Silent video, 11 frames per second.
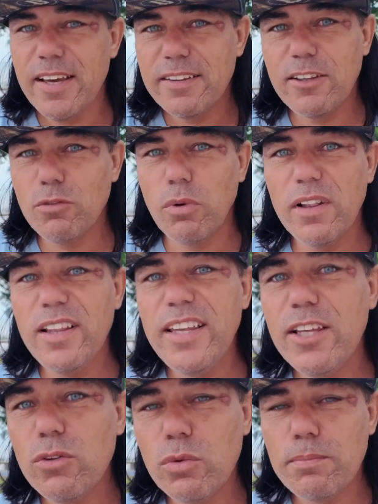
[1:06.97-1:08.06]
this will
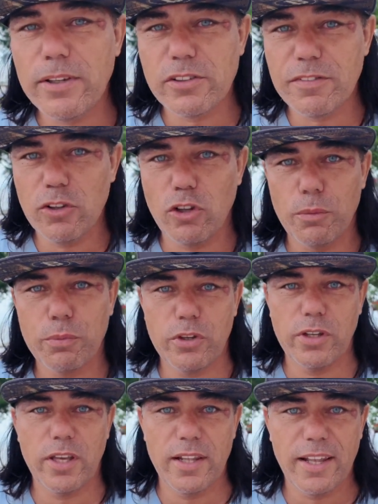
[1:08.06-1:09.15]
lead to massive
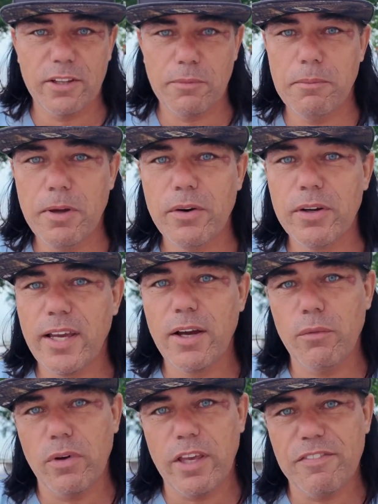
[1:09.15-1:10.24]
adoption in Latin America
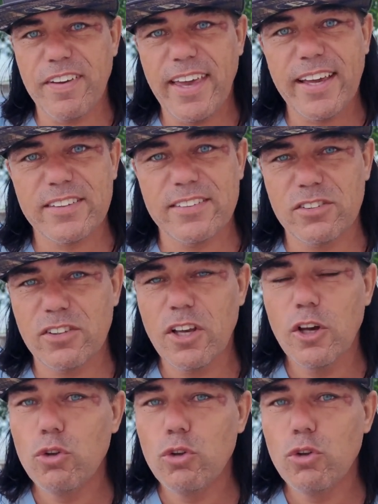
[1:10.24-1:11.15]
and will give access